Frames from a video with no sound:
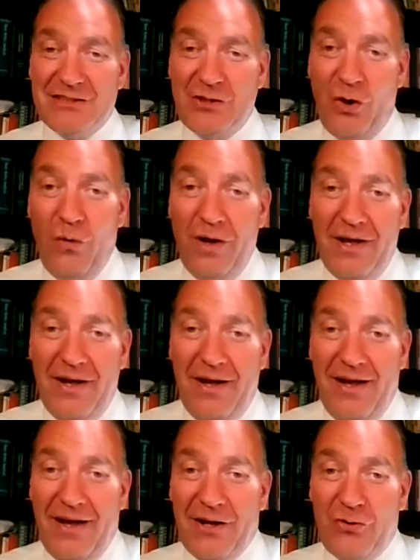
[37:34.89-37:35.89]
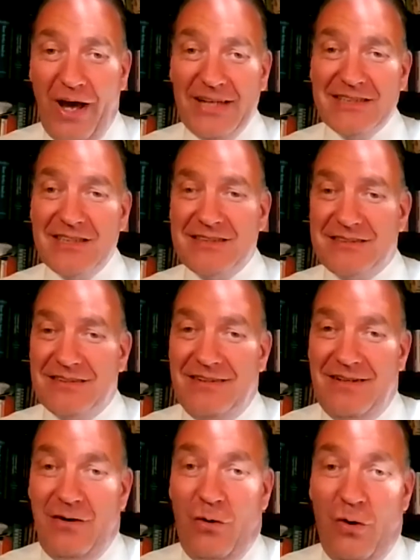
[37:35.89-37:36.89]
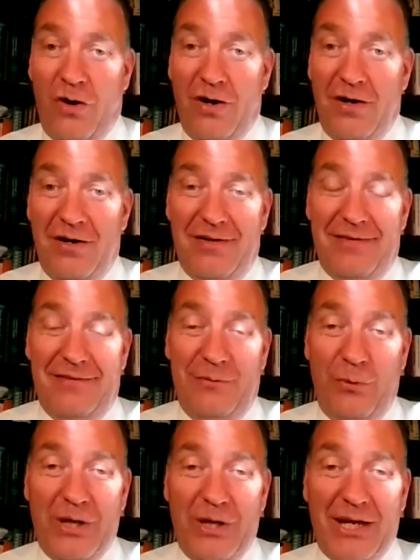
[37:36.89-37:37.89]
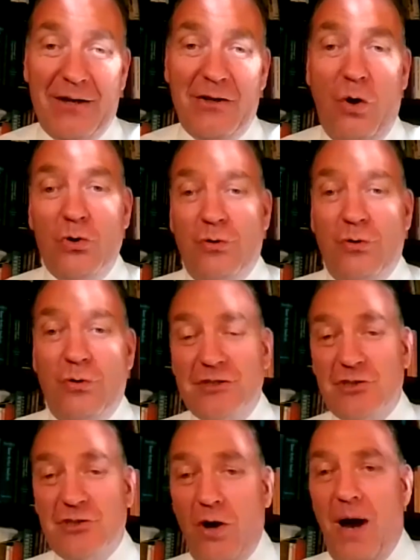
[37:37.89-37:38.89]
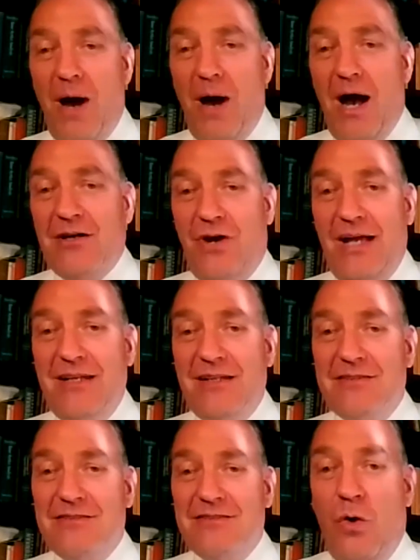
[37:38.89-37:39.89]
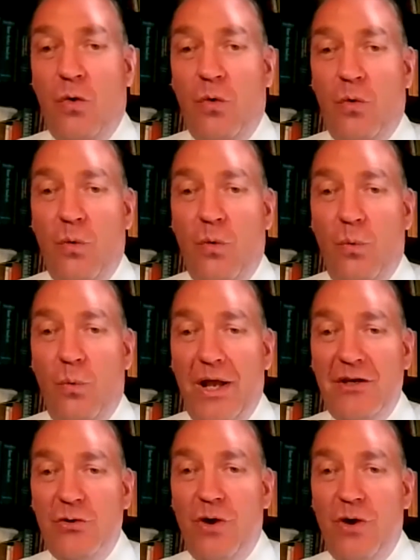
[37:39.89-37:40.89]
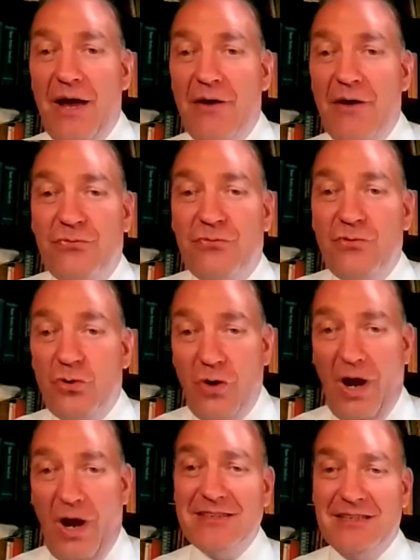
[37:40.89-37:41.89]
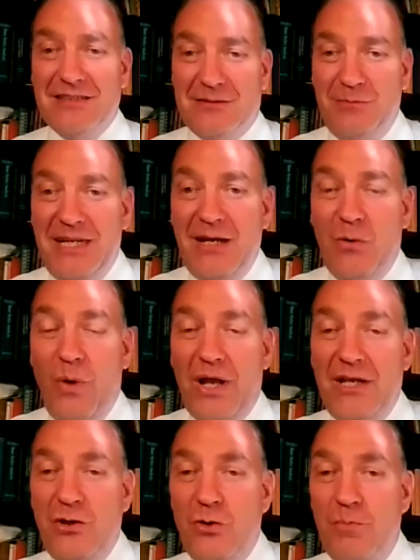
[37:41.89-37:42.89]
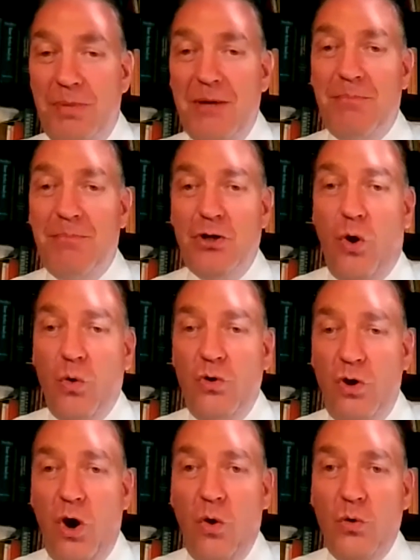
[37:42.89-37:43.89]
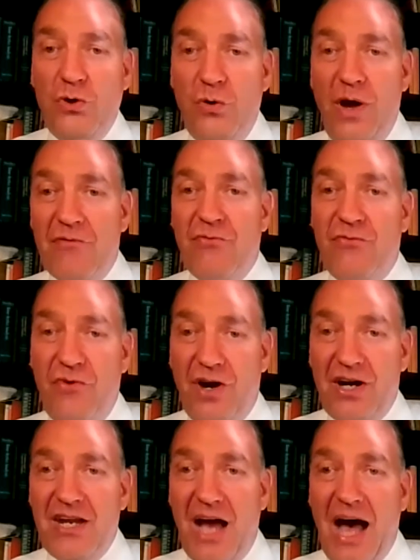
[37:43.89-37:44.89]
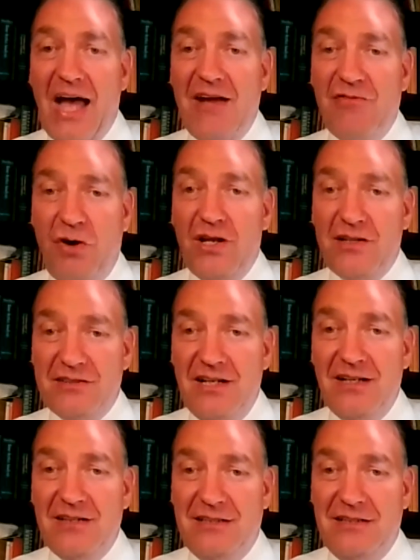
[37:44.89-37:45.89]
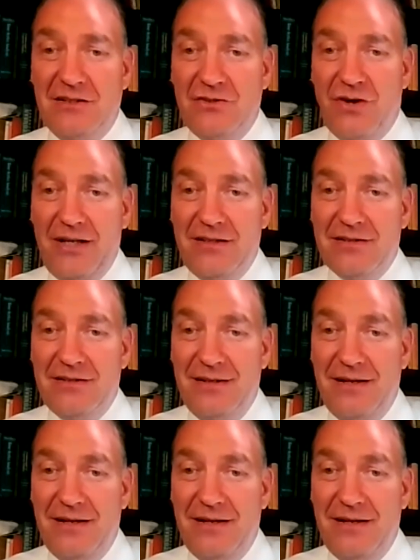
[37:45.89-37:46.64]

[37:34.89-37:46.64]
So crisis, or we can go to the stock market, right? So when you have crisis, meaning when people don't know, you have very high volatility, right?